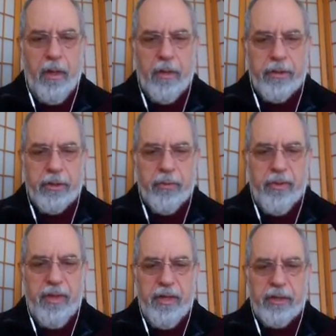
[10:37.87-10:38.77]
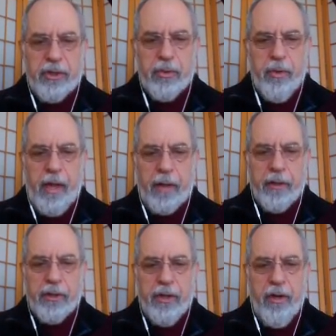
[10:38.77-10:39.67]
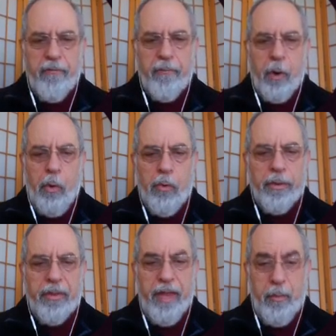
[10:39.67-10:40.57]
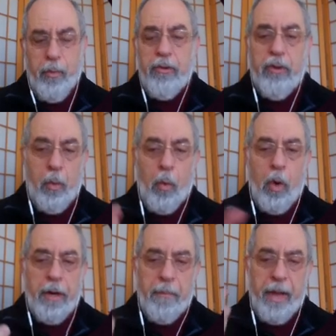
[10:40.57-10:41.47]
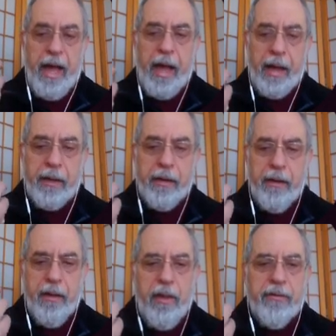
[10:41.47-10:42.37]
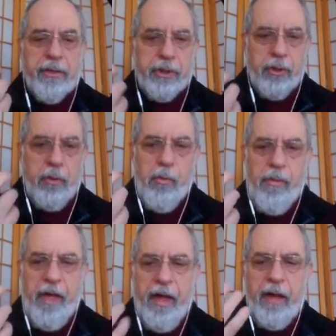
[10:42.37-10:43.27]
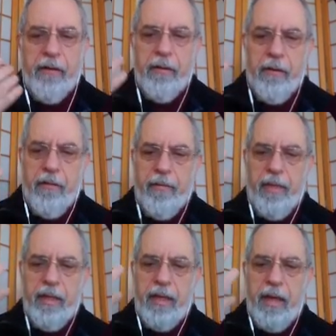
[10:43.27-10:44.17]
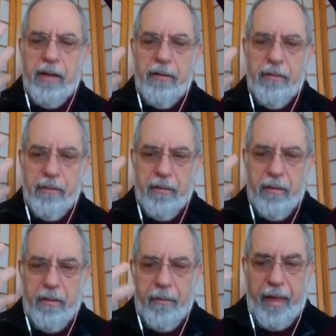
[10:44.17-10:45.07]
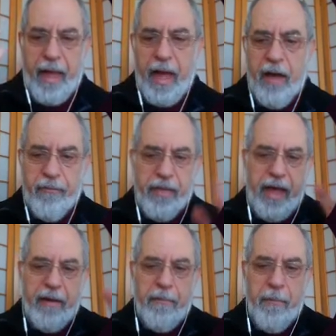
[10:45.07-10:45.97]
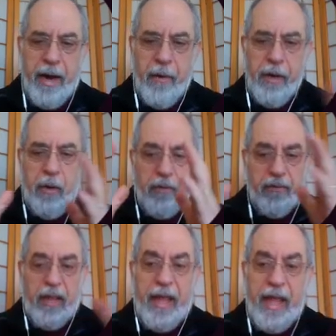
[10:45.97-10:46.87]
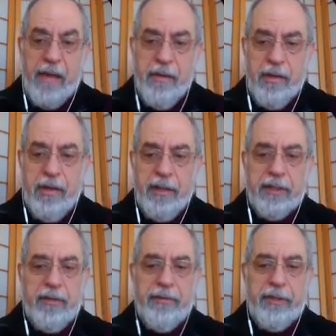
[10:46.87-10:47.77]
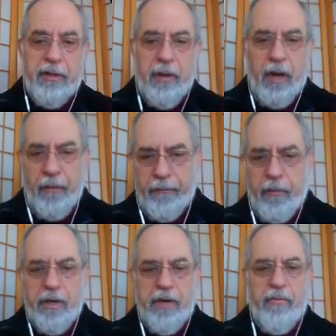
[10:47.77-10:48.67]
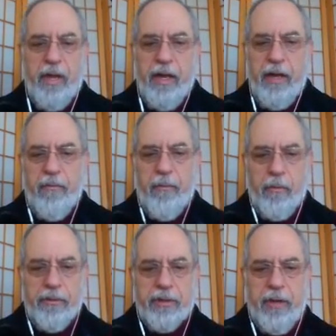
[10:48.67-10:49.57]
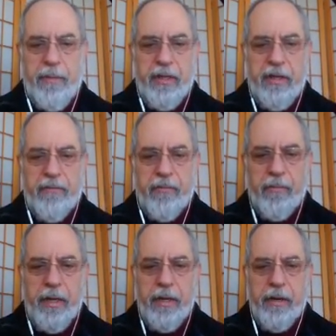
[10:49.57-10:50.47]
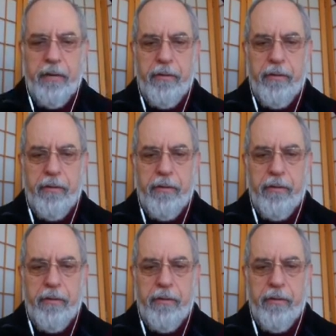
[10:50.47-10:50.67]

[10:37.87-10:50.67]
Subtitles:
So this stretch of Poland, they really want back so that they can have that barrier of land distance from an invading force coming in from NATO.